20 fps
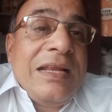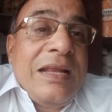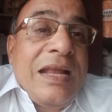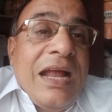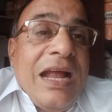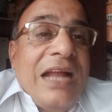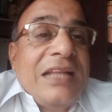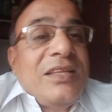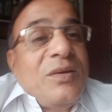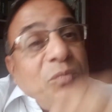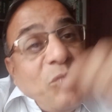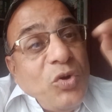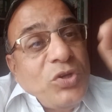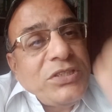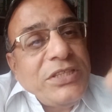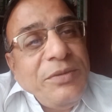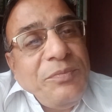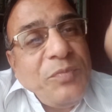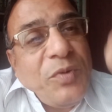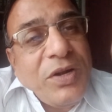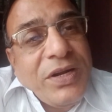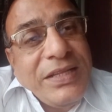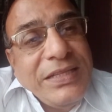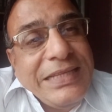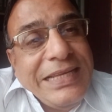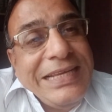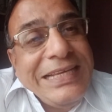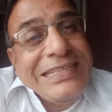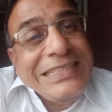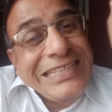And the most important
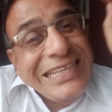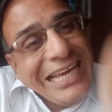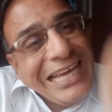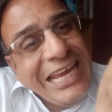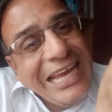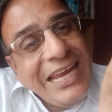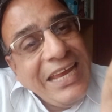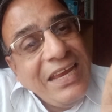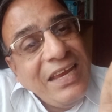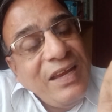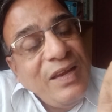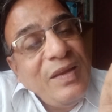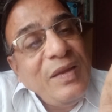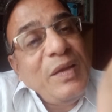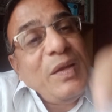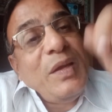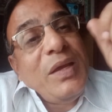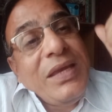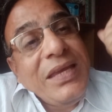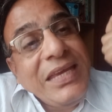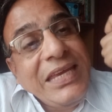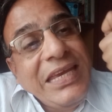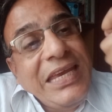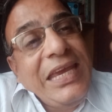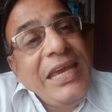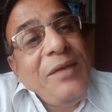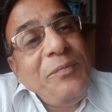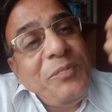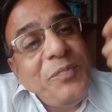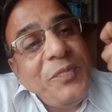thing is K,
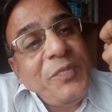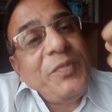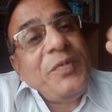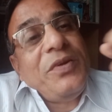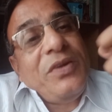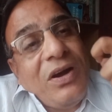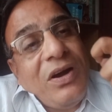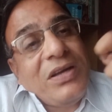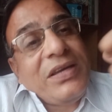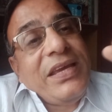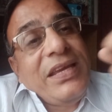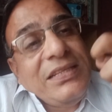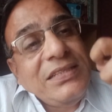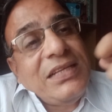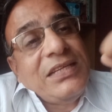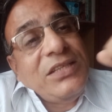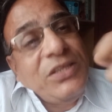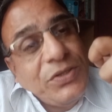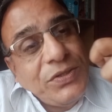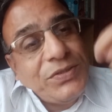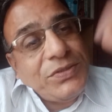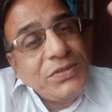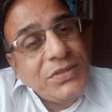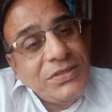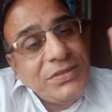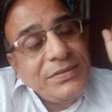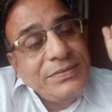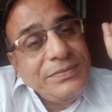keep knocking the doors.